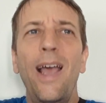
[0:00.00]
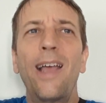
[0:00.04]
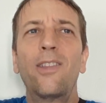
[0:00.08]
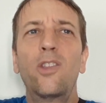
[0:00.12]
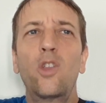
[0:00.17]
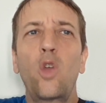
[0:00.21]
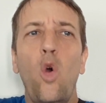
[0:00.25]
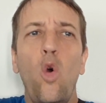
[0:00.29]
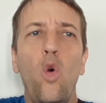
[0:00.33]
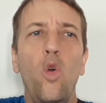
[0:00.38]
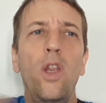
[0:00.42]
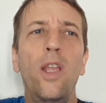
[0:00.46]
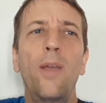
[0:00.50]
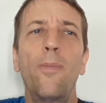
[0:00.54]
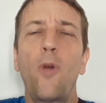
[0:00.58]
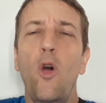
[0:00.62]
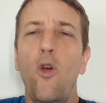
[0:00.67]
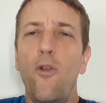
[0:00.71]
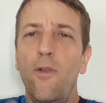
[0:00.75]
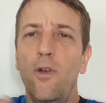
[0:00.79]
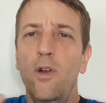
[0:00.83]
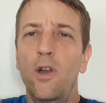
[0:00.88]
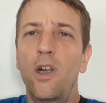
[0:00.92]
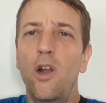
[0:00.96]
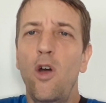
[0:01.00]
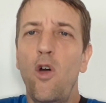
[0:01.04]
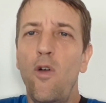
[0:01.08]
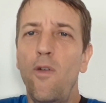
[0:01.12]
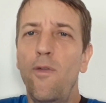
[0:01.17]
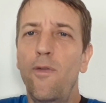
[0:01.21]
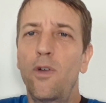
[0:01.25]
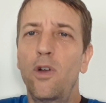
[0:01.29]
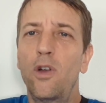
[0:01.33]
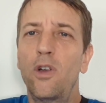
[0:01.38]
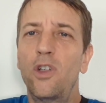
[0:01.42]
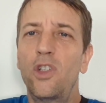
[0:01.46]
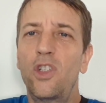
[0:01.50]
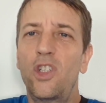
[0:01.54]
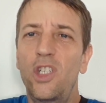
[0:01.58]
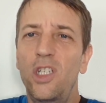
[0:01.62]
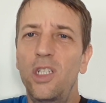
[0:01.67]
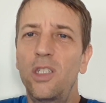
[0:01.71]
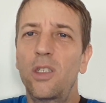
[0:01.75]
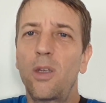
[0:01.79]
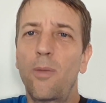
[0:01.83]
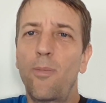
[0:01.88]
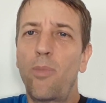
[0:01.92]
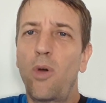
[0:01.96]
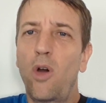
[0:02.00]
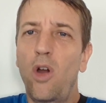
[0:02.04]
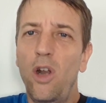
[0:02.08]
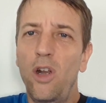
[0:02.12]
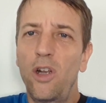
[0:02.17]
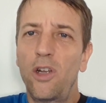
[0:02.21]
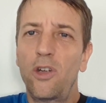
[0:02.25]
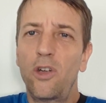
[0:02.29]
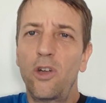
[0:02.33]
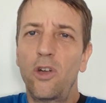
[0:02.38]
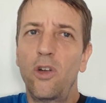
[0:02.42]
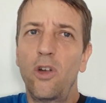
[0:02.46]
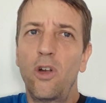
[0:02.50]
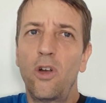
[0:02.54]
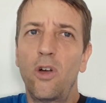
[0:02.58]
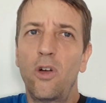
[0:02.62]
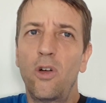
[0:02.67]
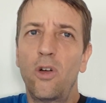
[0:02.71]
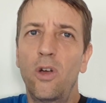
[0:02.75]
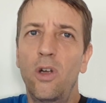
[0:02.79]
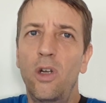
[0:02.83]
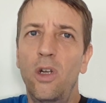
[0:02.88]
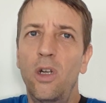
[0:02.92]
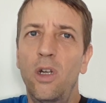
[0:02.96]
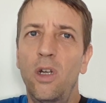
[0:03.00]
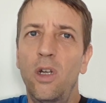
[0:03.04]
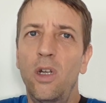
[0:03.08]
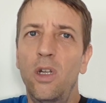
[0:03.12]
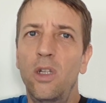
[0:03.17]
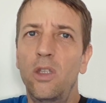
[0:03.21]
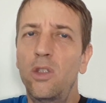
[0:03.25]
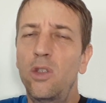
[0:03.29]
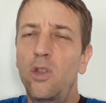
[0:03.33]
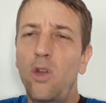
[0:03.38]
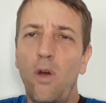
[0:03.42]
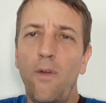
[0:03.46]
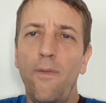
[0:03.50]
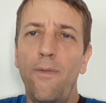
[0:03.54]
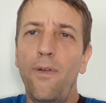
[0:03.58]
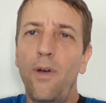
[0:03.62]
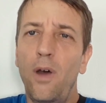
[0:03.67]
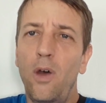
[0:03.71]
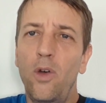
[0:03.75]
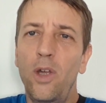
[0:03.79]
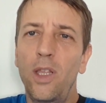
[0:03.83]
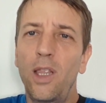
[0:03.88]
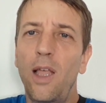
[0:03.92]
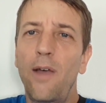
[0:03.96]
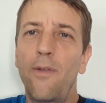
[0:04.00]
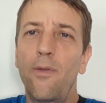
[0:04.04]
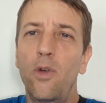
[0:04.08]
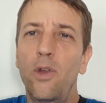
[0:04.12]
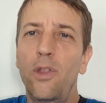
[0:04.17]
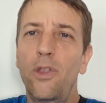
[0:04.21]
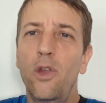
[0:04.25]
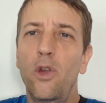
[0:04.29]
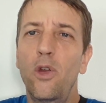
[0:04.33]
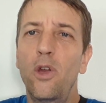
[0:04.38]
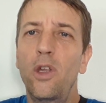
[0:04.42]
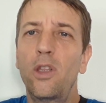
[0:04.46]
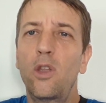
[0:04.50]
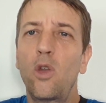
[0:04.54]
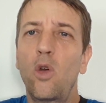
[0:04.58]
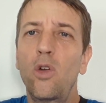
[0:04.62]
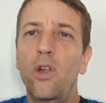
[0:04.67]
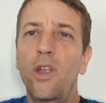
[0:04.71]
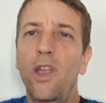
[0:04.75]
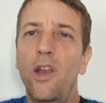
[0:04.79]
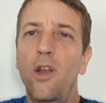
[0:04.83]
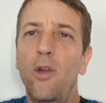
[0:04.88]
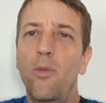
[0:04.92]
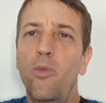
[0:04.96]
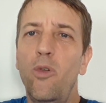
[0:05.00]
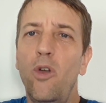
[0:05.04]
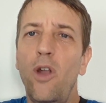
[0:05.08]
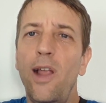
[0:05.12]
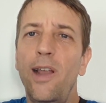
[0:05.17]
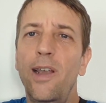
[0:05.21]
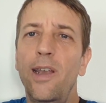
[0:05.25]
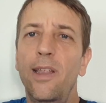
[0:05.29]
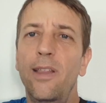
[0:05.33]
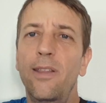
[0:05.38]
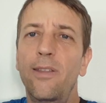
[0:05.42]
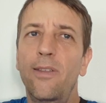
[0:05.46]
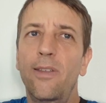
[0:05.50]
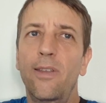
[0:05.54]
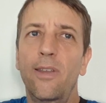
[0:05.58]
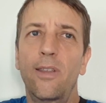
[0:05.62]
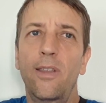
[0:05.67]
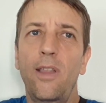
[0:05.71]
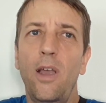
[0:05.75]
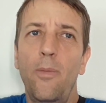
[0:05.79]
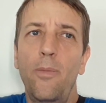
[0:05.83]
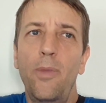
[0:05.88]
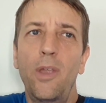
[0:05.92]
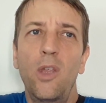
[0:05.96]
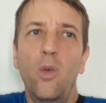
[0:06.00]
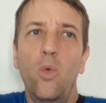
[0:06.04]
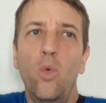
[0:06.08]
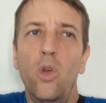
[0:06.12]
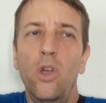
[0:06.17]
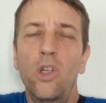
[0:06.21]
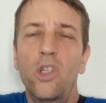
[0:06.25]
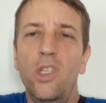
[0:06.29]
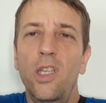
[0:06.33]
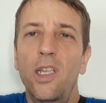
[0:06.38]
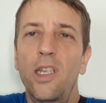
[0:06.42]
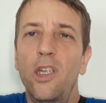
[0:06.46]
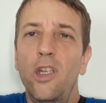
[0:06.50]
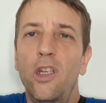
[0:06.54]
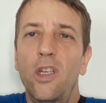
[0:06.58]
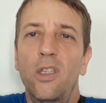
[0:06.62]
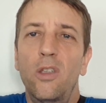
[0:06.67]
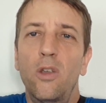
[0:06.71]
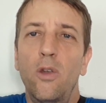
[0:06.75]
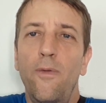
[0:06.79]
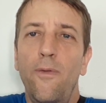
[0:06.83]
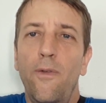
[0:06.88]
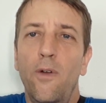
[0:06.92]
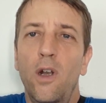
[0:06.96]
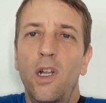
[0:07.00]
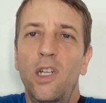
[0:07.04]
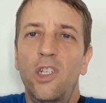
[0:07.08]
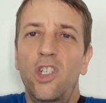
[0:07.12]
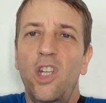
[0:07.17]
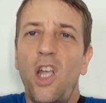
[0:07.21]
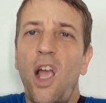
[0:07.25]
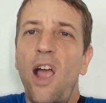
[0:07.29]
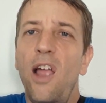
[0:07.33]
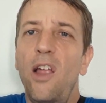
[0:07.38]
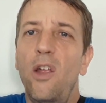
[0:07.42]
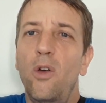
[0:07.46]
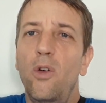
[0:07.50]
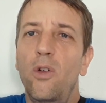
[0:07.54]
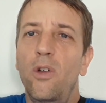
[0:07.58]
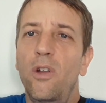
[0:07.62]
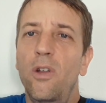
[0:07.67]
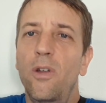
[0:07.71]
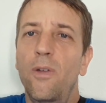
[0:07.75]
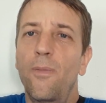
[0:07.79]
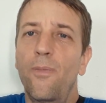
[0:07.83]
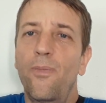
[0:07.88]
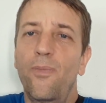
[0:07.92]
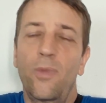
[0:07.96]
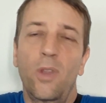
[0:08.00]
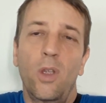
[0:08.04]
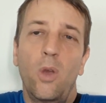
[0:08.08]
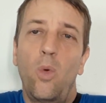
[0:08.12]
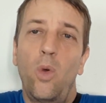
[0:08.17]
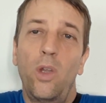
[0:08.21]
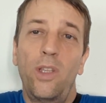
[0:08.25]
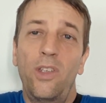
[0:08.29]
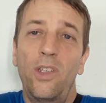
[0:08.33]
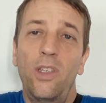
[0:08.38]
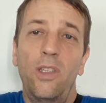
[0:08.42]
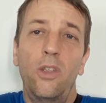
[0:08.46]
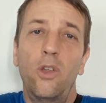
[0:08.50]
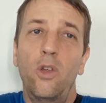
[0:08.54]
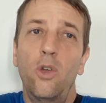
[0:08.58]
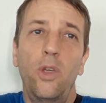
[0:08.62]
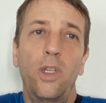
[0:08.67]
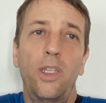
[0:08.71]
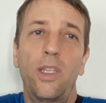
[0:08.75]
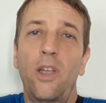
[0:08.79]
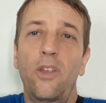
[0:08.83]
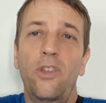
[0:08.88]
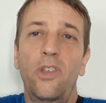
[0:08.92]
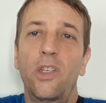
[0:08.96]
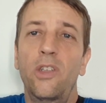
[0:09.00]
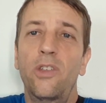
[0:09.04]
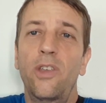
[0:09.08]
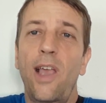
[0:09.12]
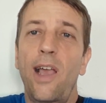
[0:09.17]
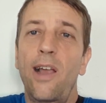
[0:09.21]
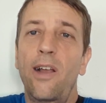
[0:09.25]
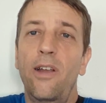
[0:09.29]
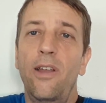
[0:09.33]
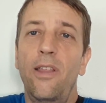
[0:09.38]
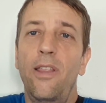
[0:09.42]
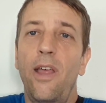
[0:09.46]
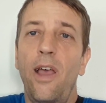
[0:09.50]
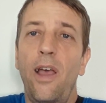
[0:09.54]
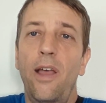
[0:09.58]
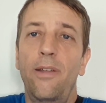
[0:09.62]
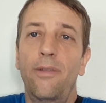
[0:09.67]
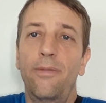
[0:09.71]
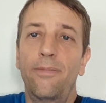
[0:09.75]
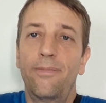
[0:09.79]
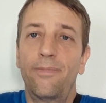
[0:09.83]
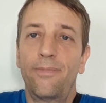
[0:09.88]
I had told him over and over, she's a bar girl. Don't fall in love with her and don't get her pregnant. That would be the worst thing you could do for a child. What's he do? He does exactly that.